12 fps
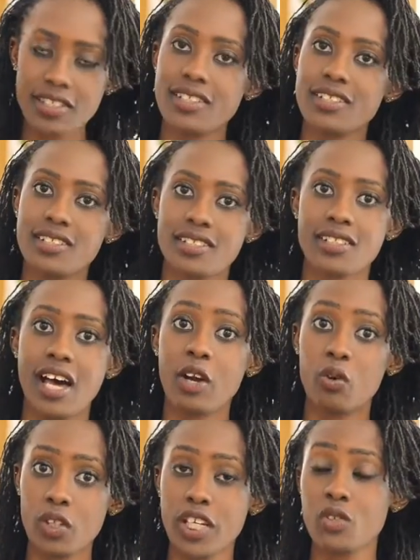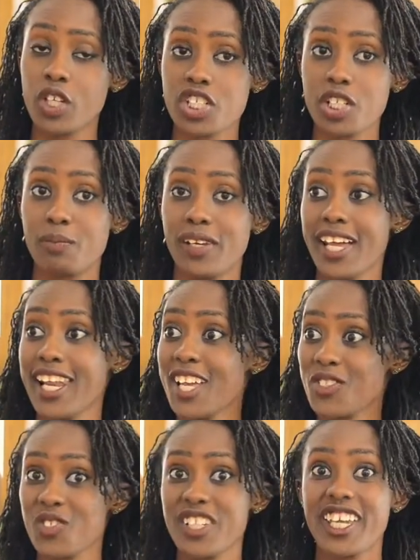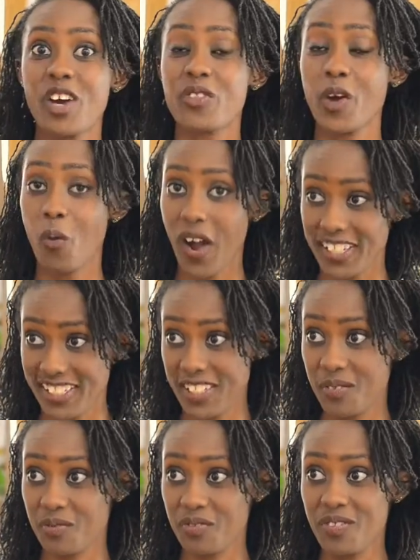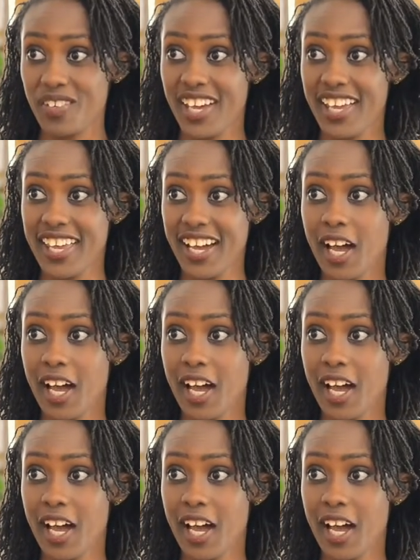it's a good education plan has to take care of the what if. Yeah.